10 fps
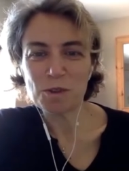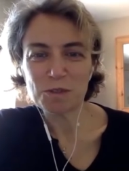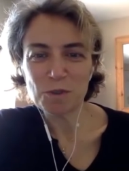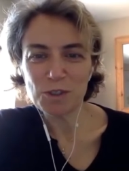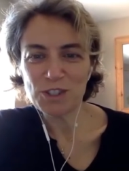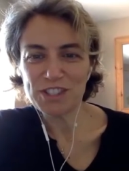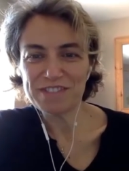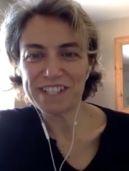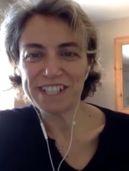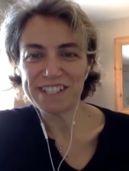what would you
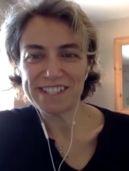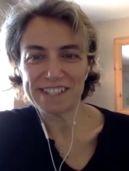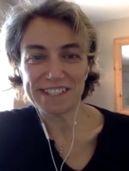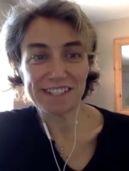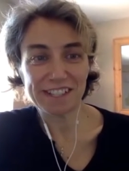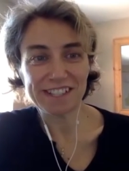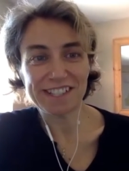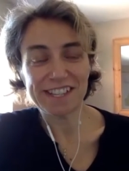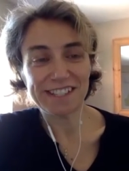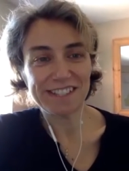define as a
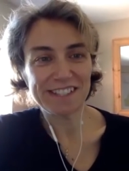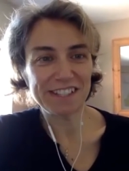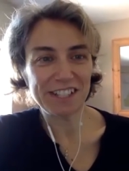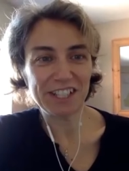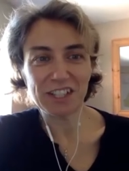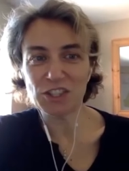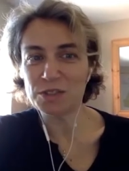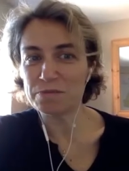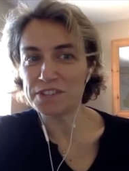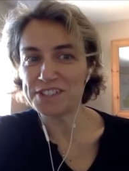success in
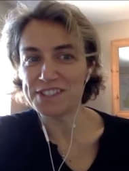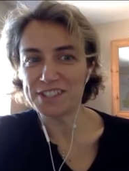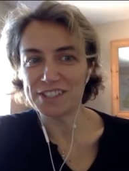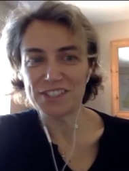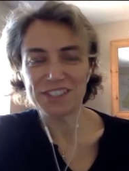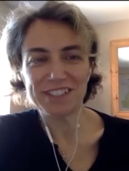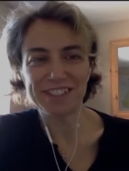action research?